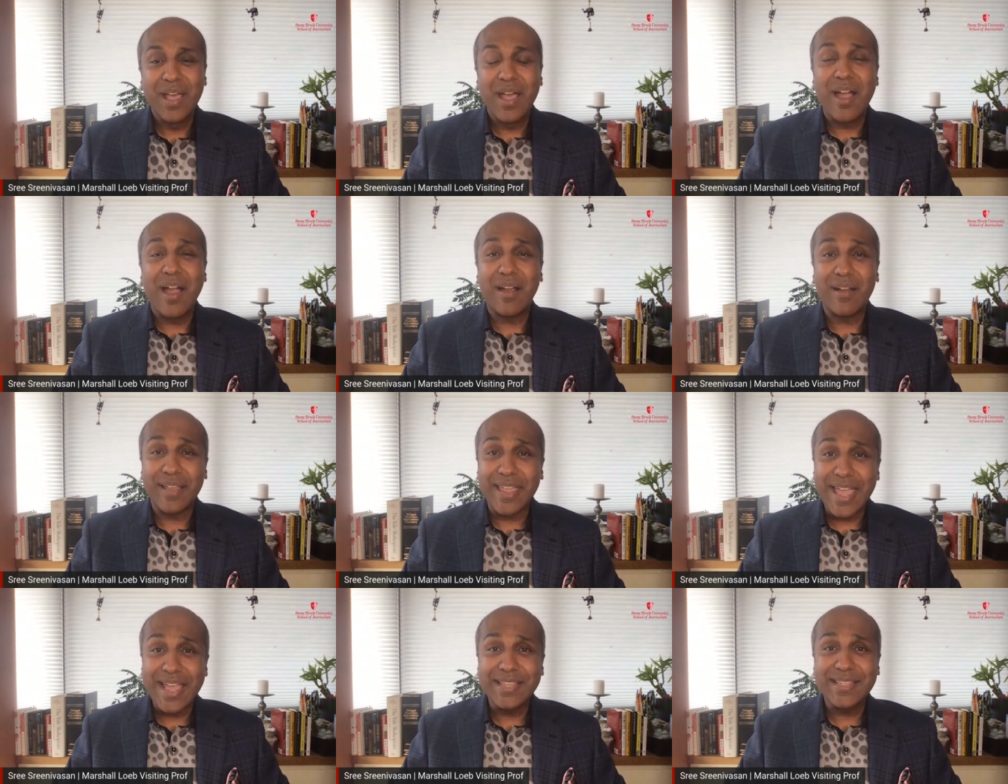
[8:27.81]
Our
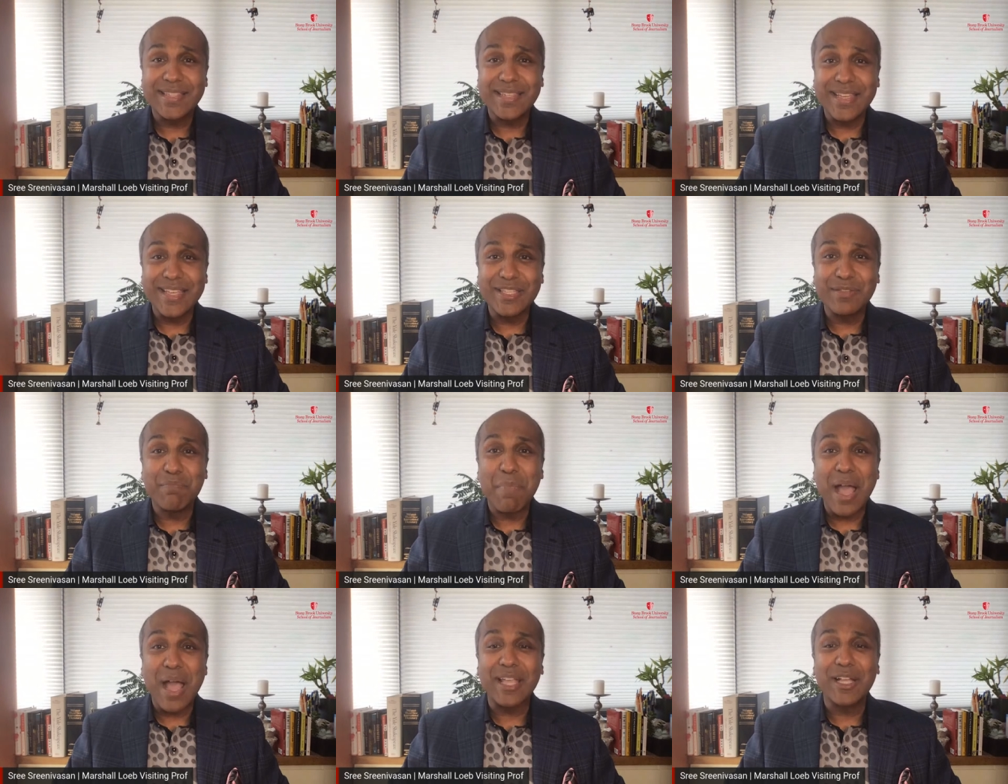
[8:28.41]
guest is
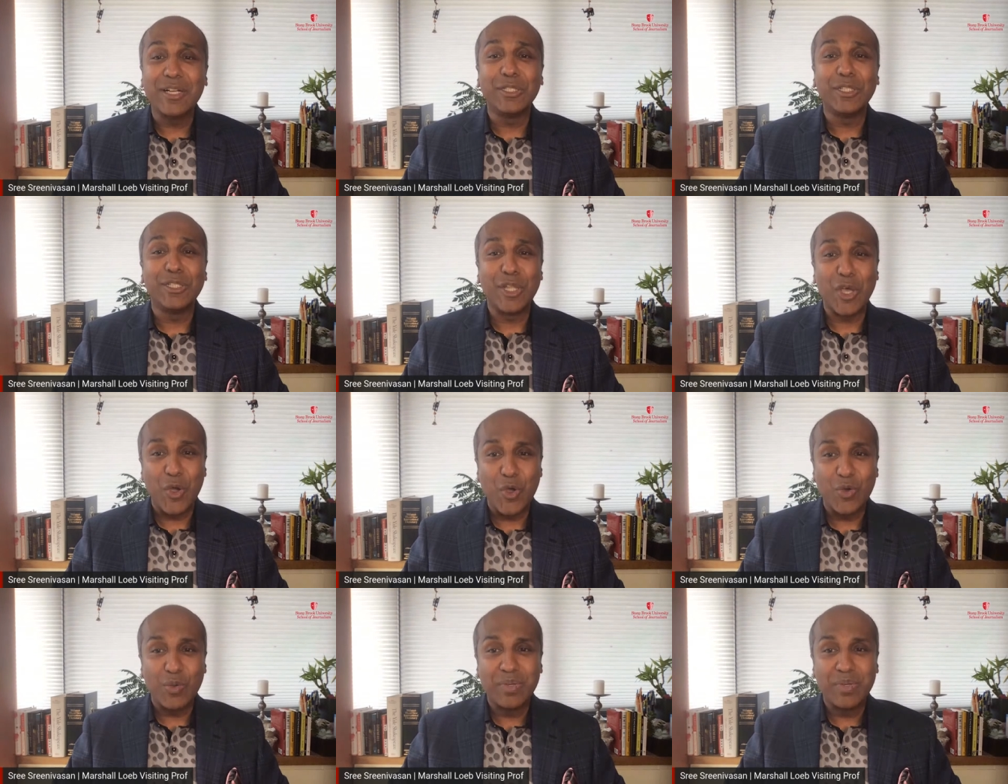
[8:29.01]
Michael
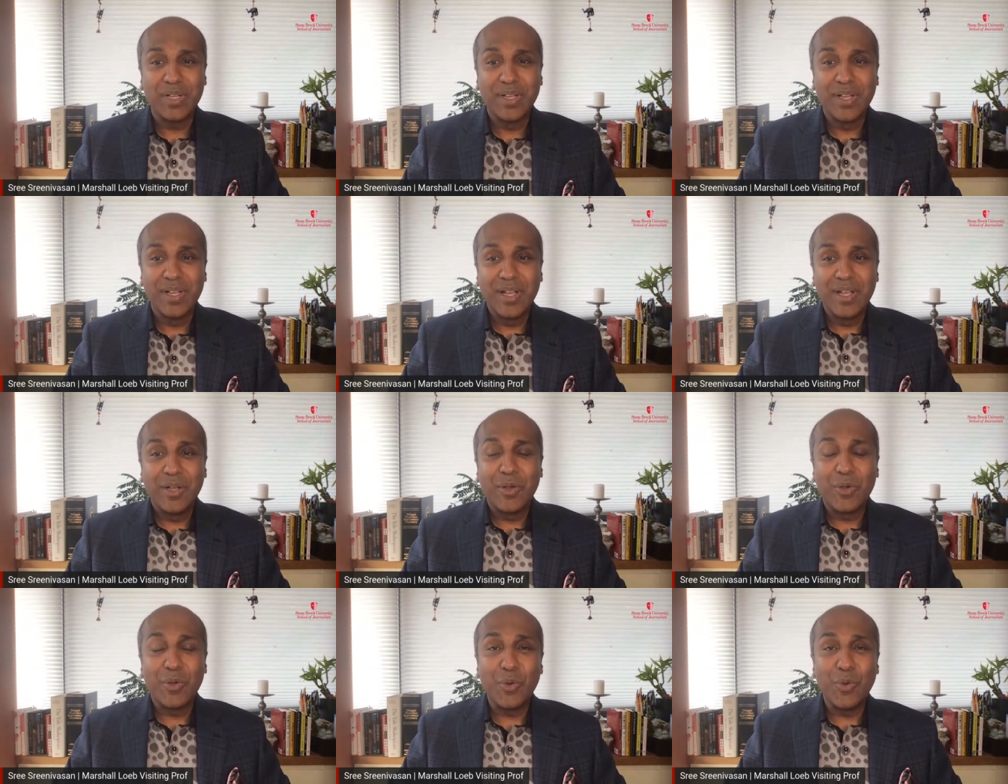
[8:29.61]
Loeb,
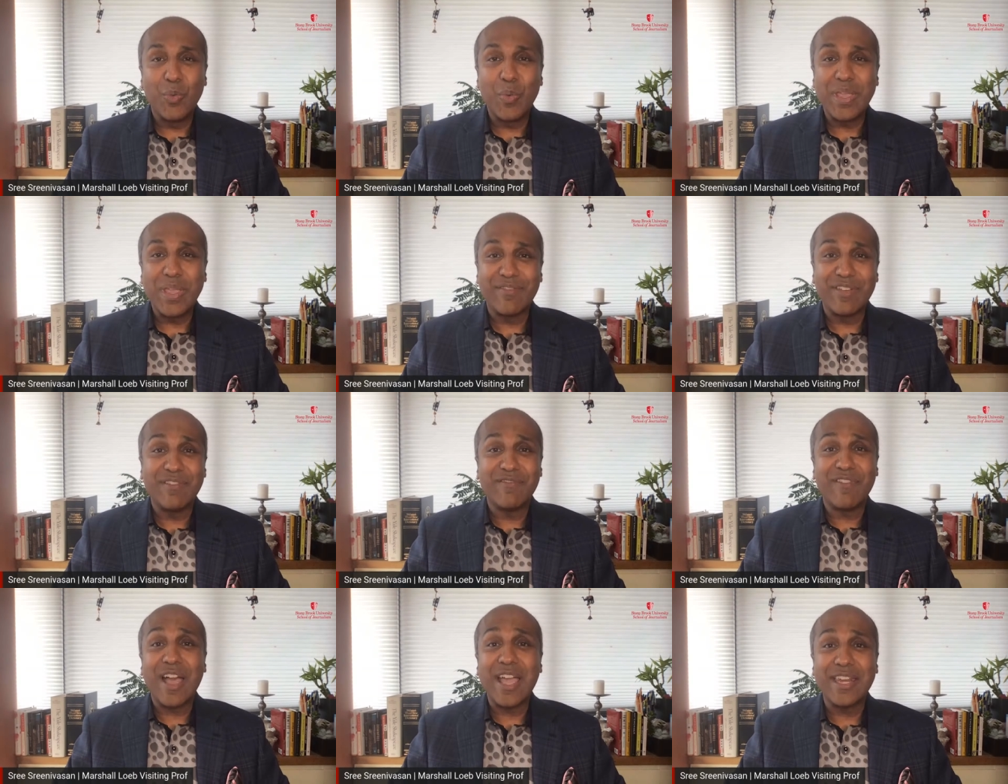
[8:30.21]
who we have
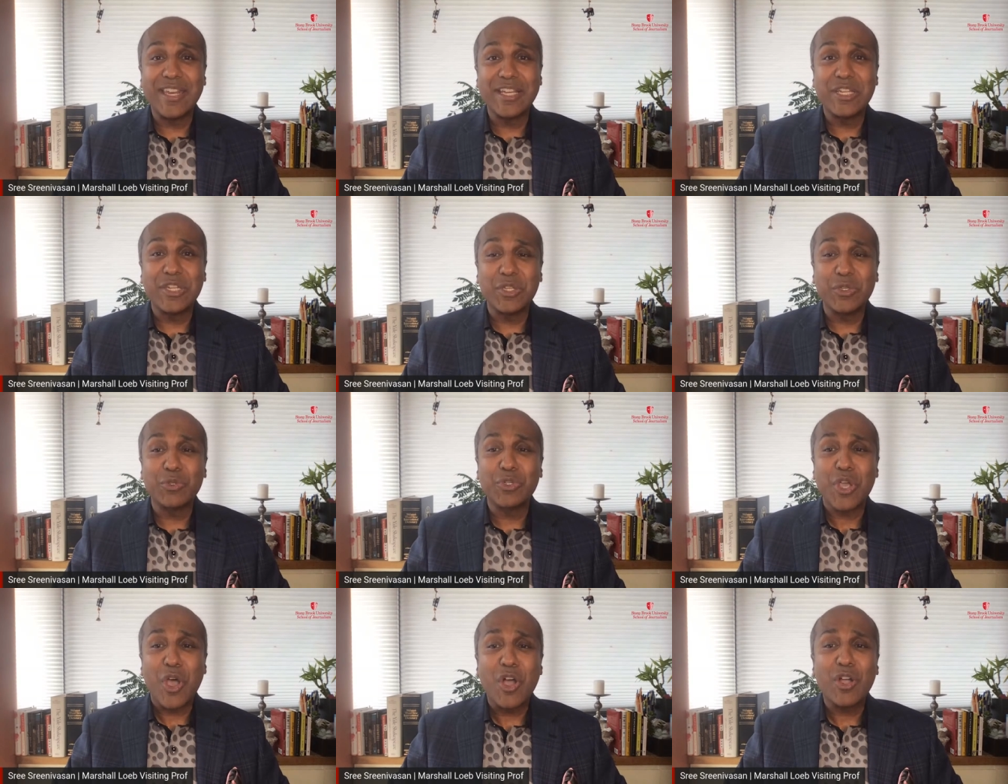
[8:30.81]
invited to
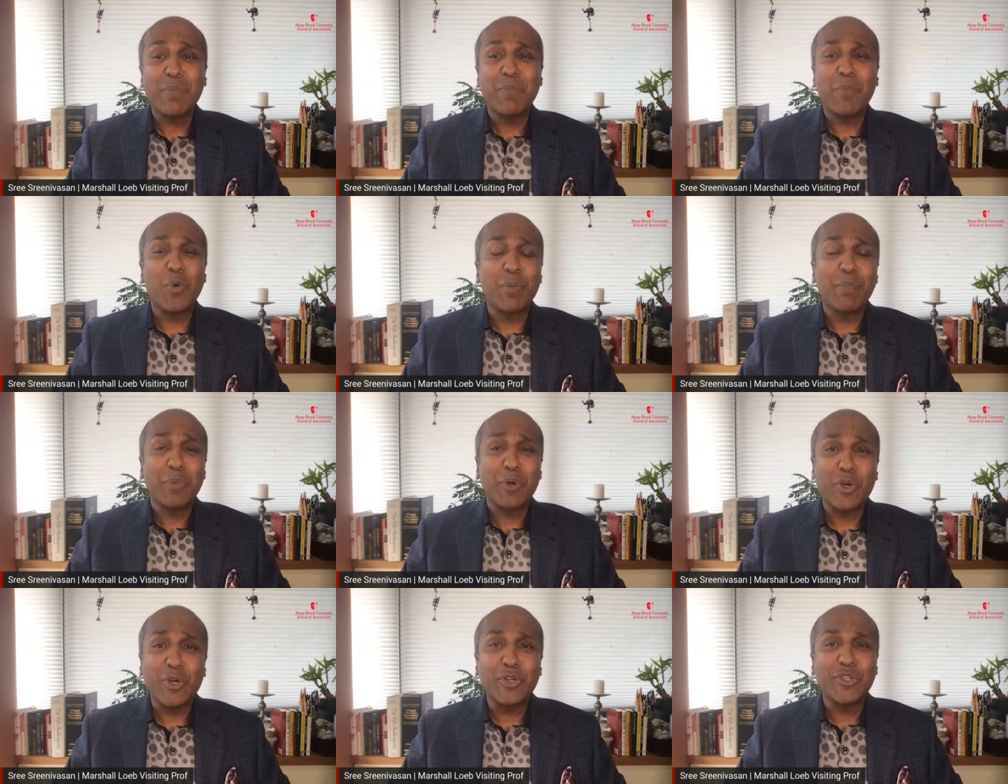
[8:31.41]
talk more
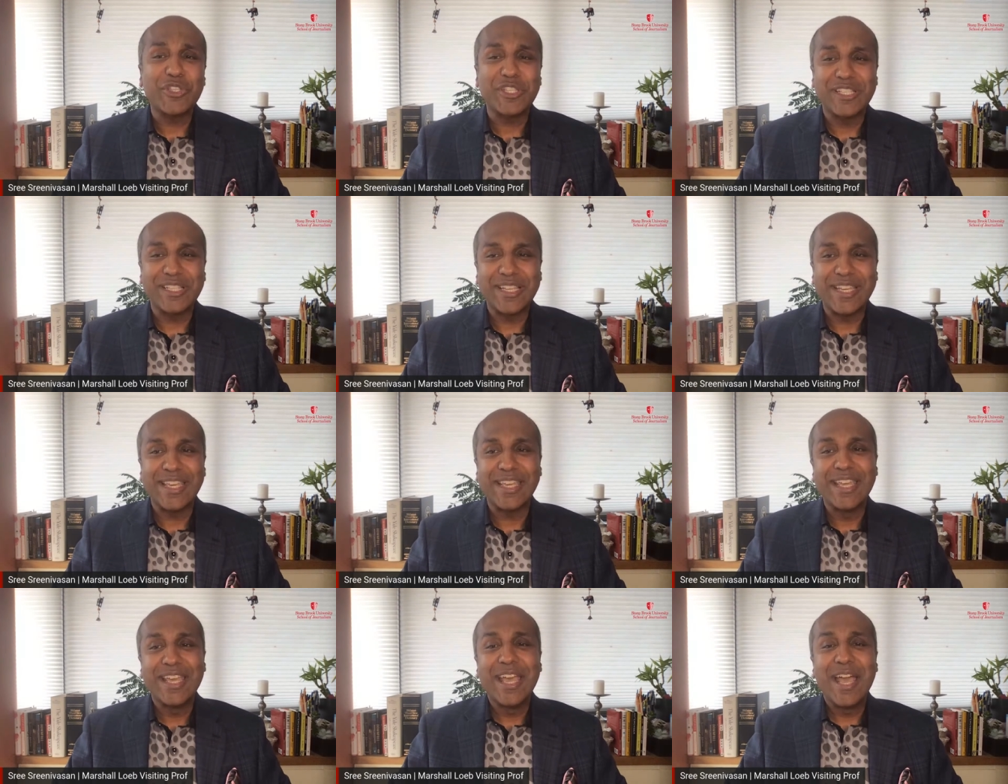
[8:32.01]

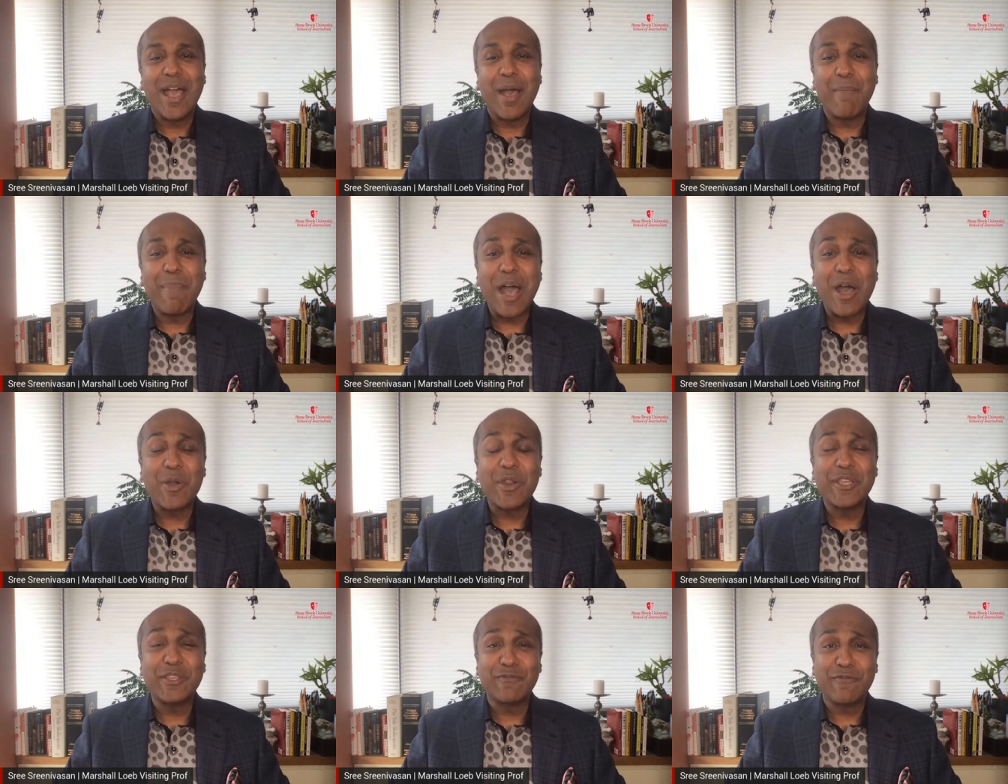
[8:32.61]
personally
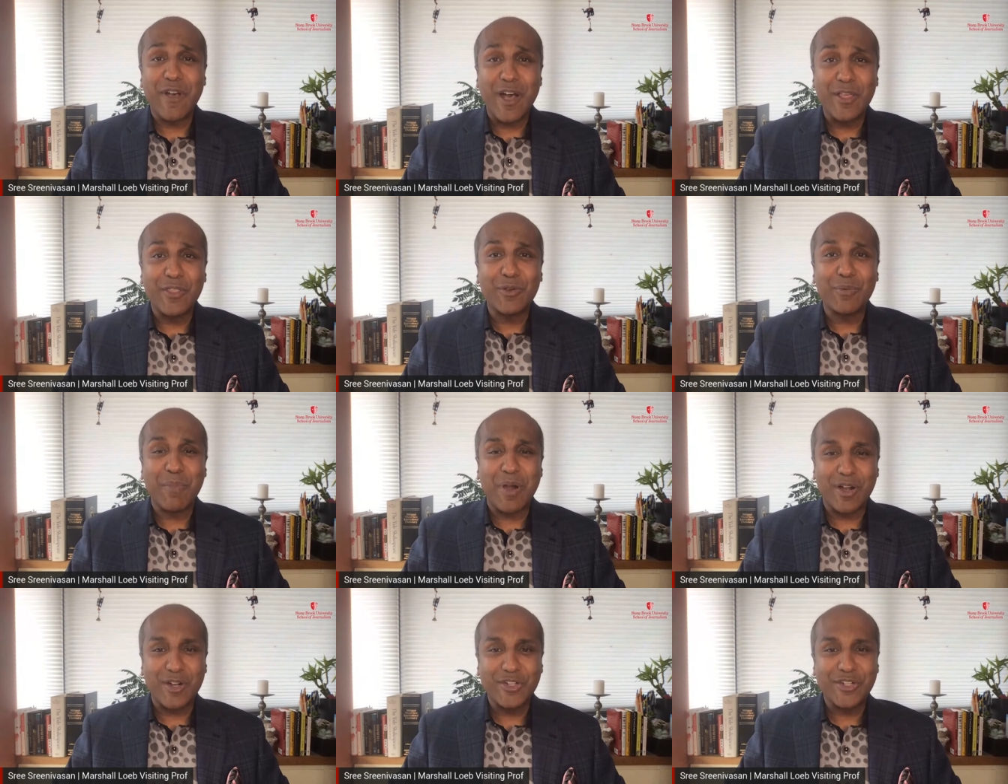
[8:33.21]
about his father,
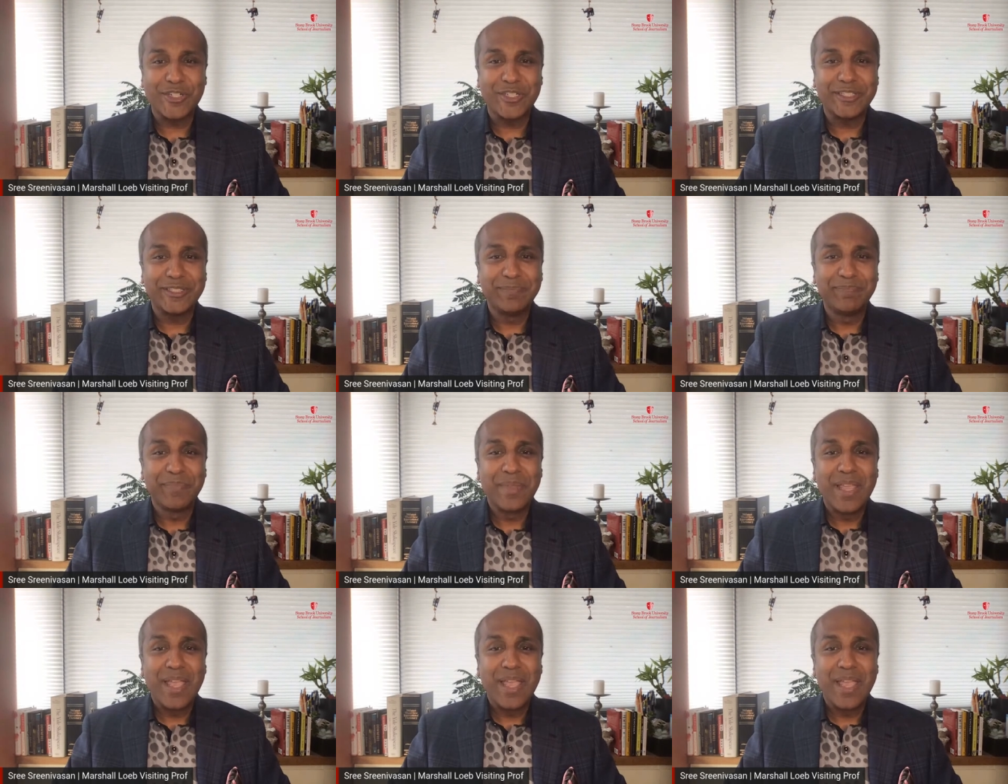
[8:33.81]
Marshall,